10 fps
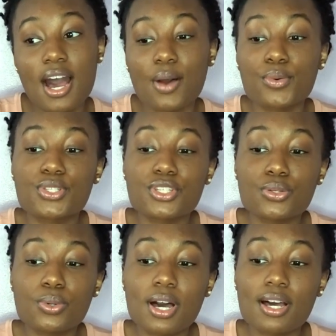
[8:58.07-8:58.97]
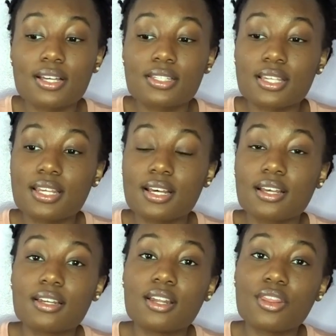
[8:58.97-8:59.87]
I will see you guys in
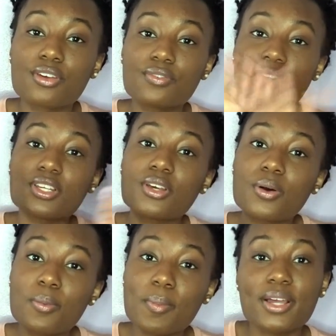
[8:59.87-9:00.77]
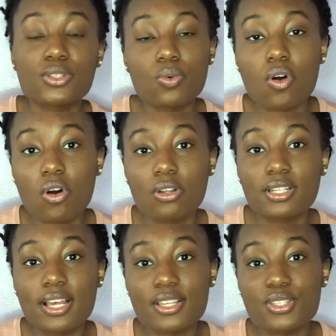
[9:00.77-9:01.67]
another video. Might do a haul
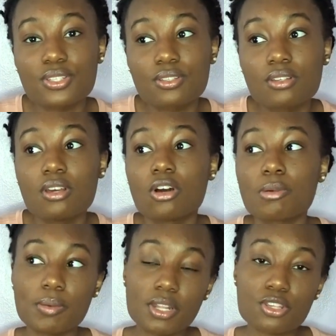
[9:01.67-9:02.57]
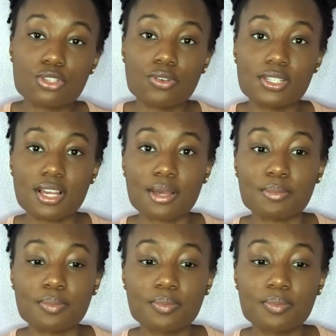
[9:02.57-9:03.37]
next. Or maybe another story time.